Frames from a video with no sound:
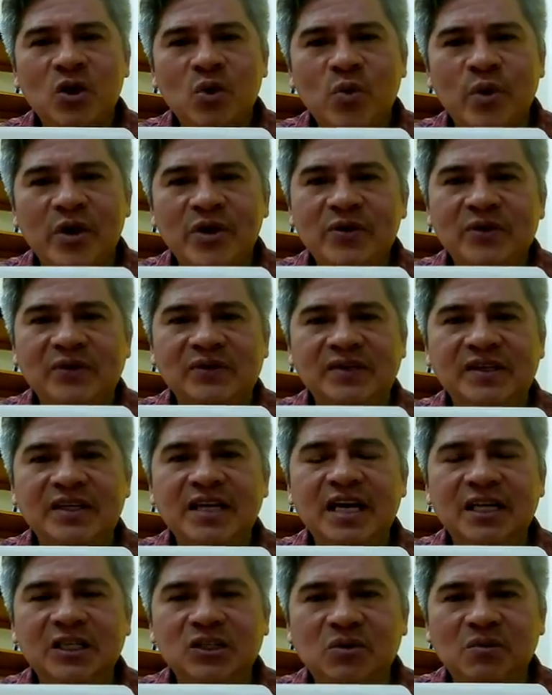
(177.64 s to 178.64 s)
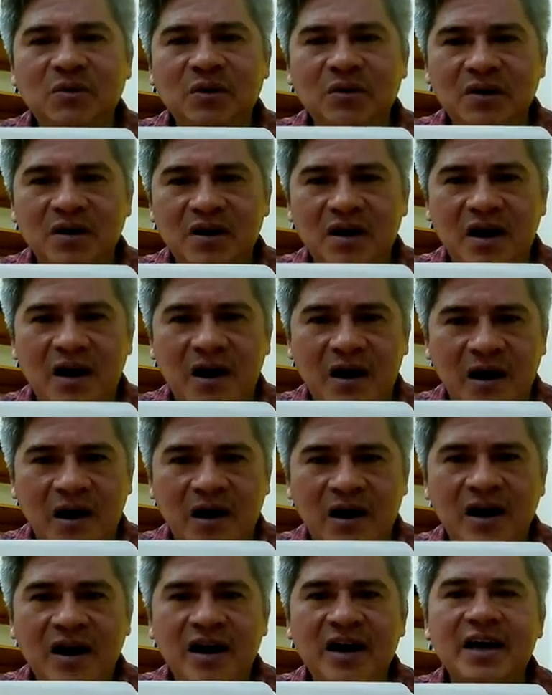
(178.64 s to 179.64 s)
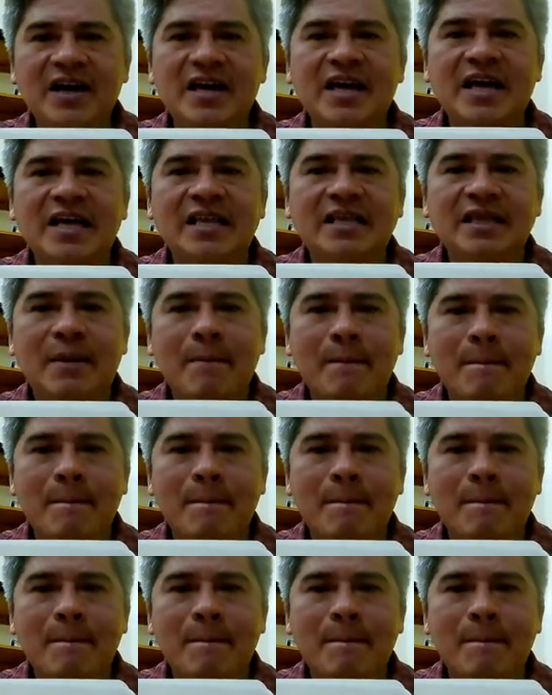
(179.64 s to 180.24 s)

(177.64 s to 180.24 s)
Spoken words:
When you see a double R in the